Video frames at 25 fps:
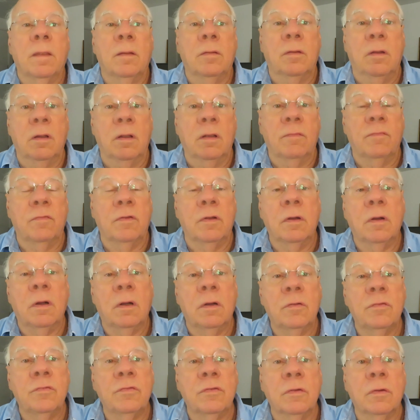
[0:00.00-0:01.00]
David
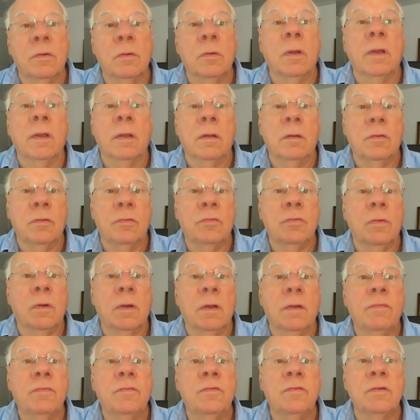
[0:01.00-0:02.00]
Hartsoe and his
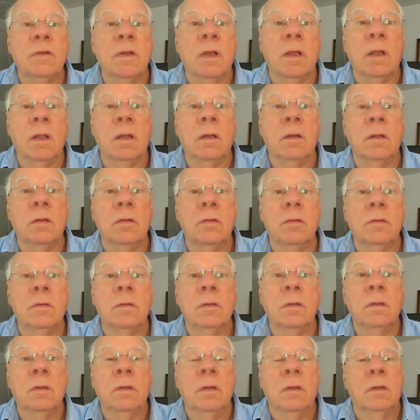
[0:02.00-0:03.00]
wife Janet
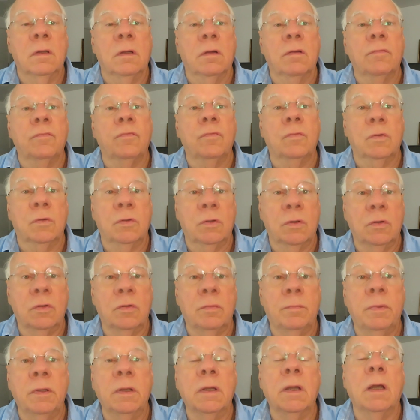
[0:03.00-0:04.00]
of
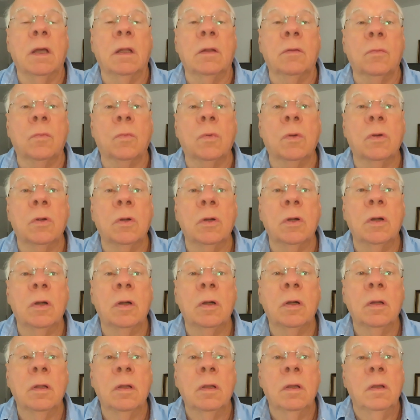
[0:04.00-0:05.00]
World Beyond
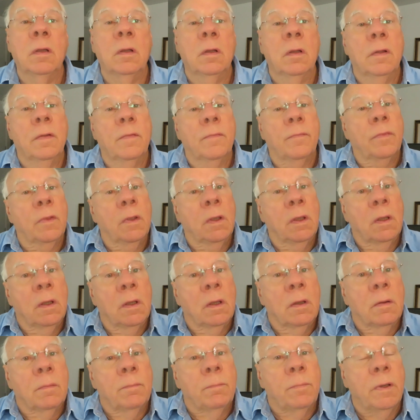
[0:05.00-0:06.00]
War.
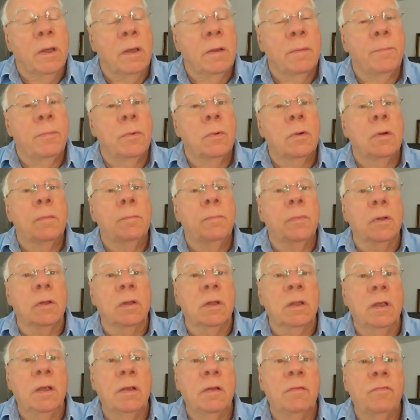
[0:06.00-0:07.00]
People
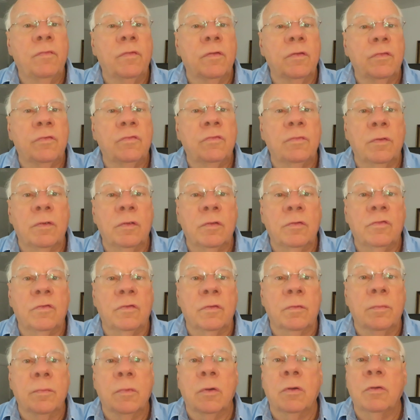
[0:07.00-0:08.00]
believe this is
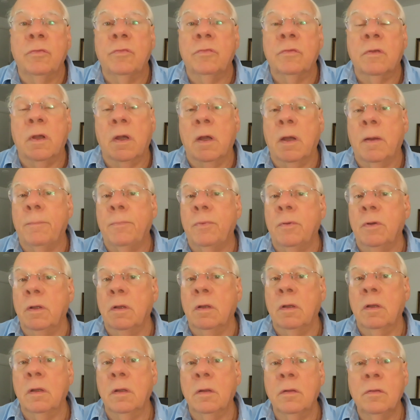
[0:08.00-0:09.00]
the most
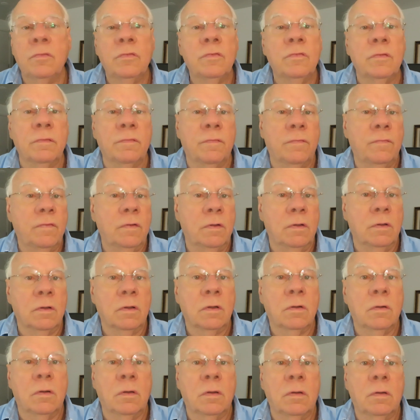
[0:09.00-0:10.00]
comprehensive
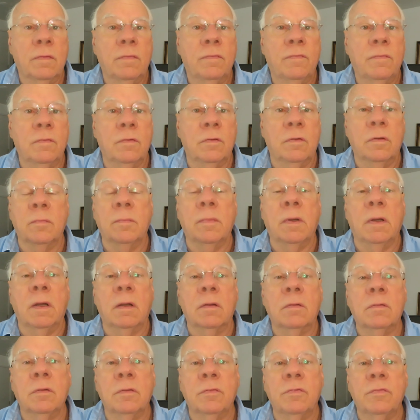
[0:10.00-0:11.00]
vehicle for
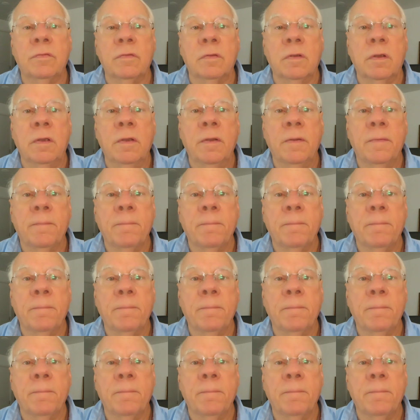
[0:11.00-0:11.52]
democracy